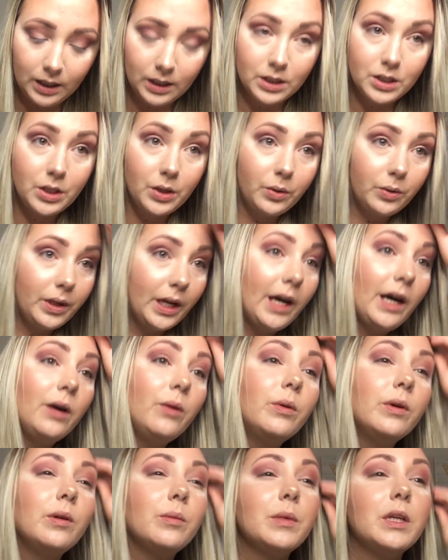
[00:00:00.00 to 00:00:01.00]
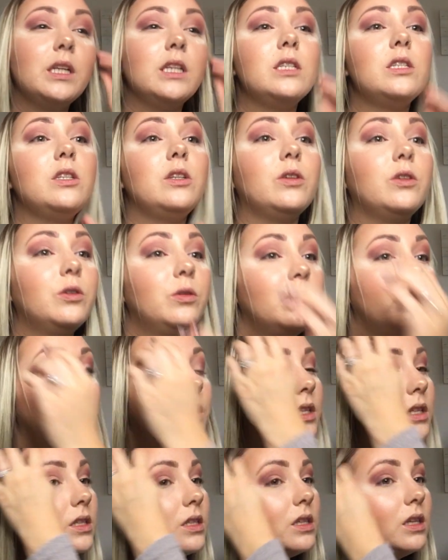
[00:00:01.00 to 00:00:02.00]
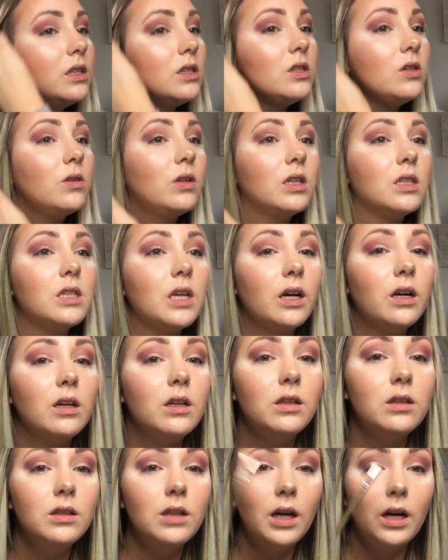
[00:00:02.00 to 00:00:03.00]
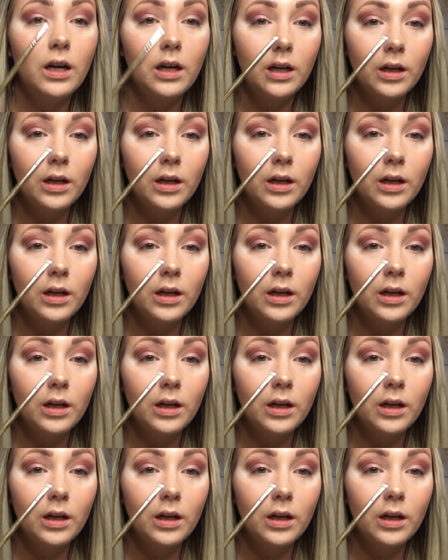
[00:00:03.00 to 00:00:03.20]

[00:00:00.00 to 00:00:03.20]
So now what I'm gonna do, since you can tell